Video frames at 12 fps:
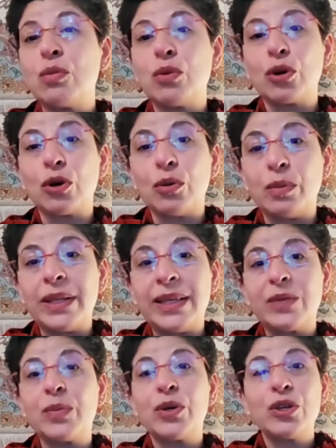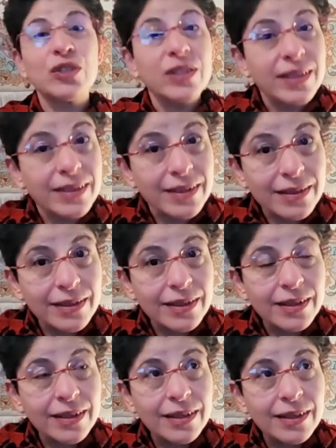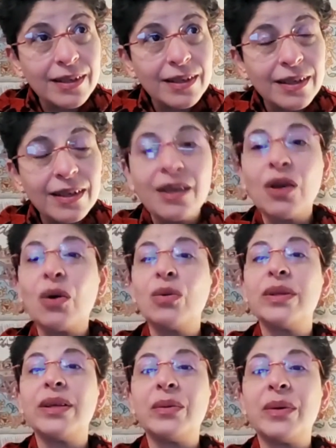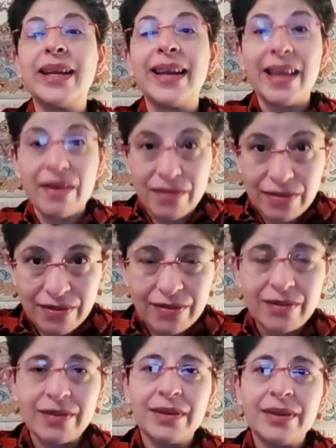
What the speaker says: more complete person only when and if